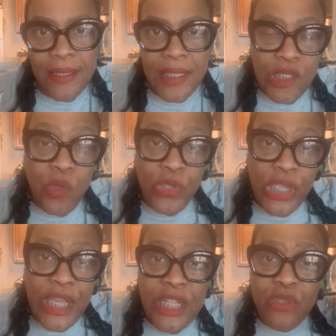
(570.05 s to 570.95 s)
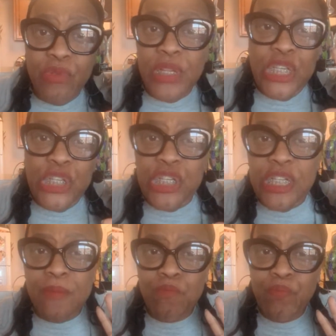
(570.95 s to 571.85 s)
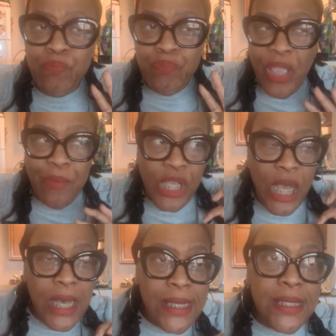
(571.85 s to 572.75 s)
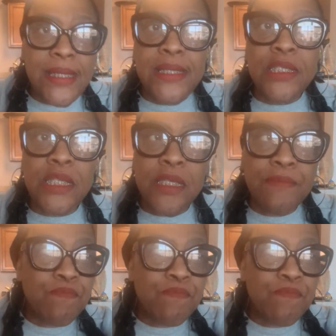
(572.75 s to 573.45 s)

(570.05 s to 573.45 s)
So you get into a relationship, and because